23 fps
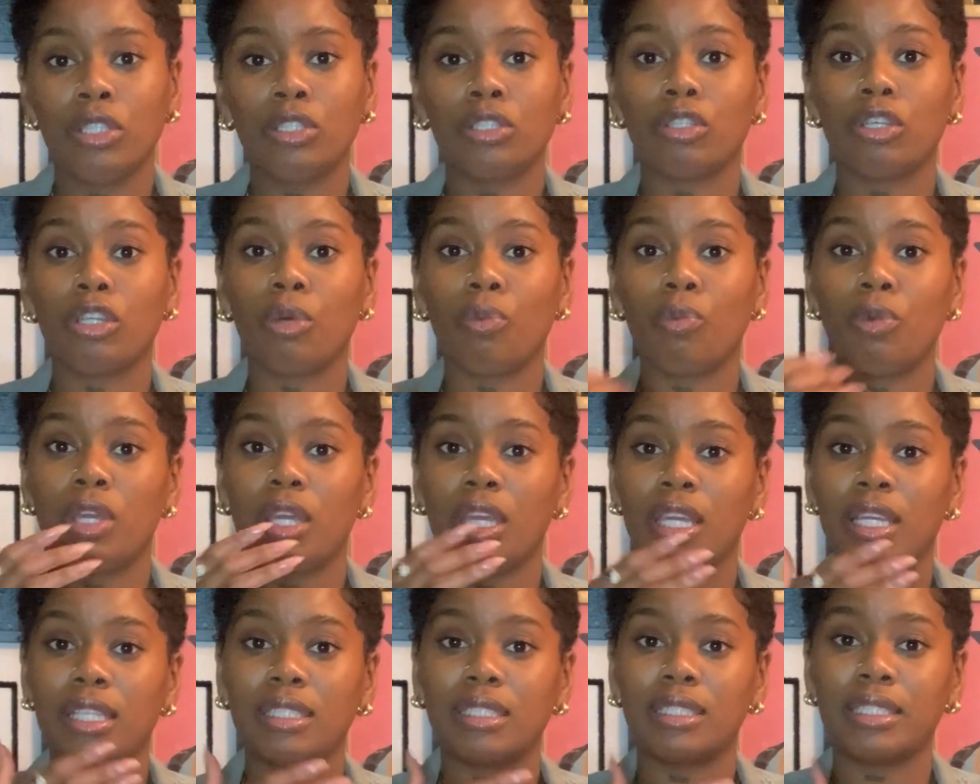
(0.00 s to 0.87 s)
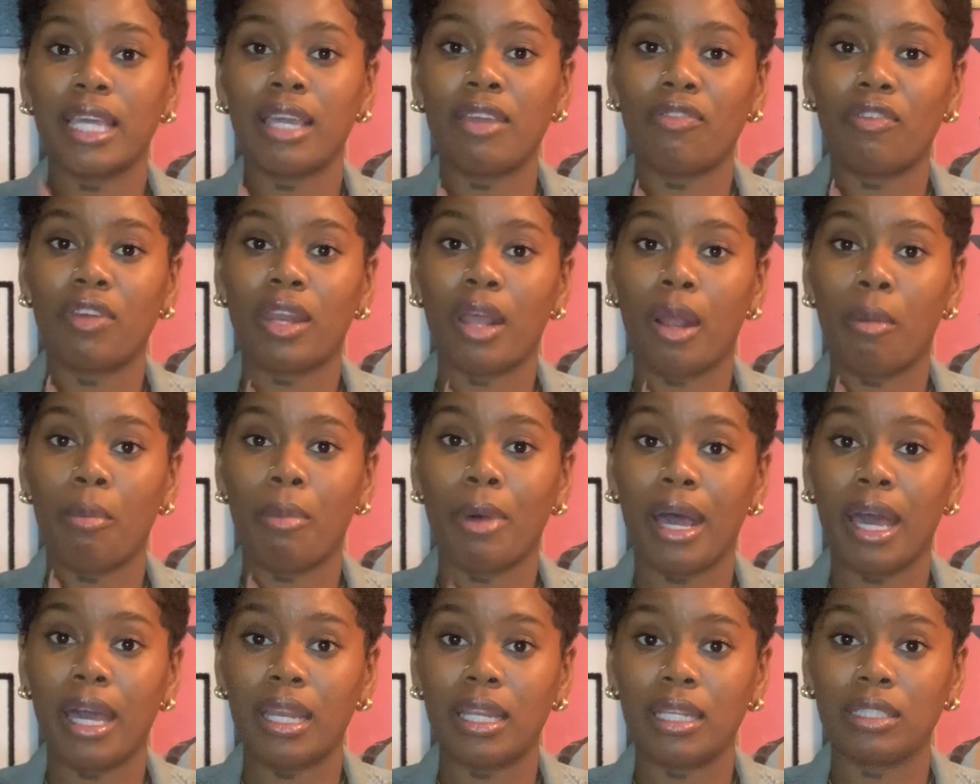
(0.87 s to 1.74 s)
so that we can get safe in our
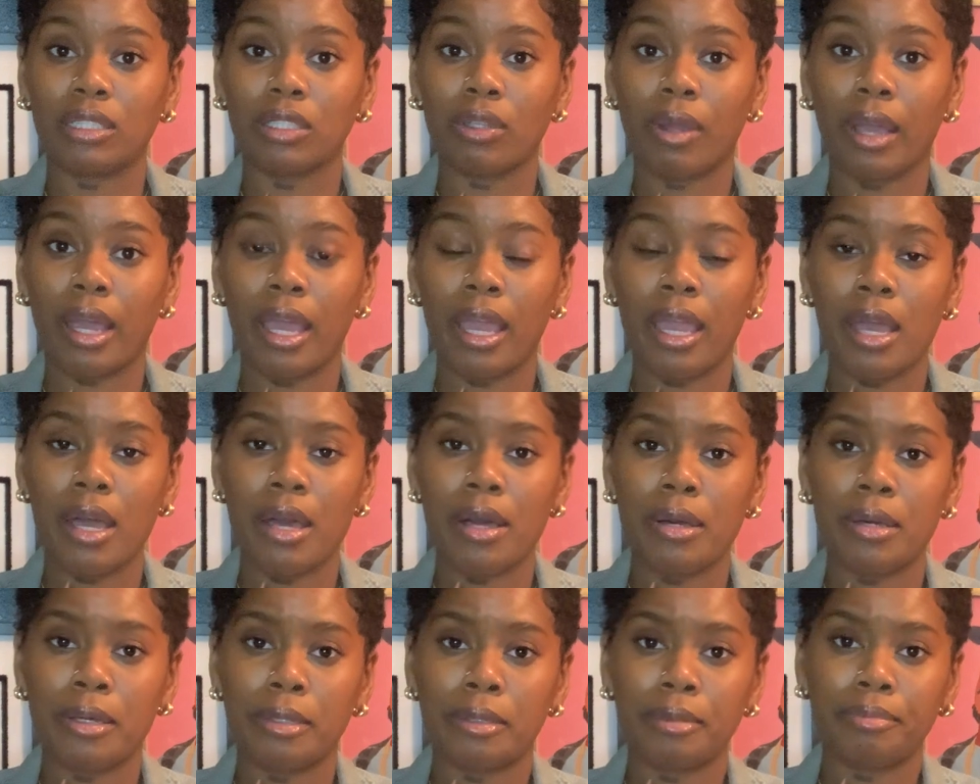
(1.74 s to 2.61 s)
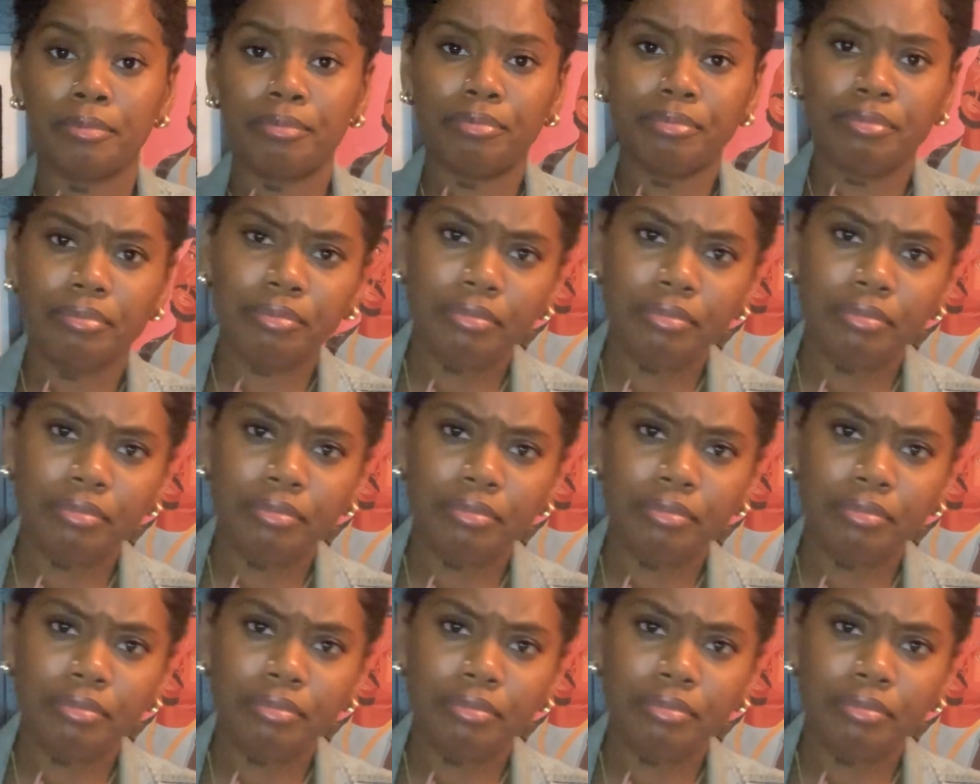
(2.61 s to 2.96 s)
bodies, okay? Um,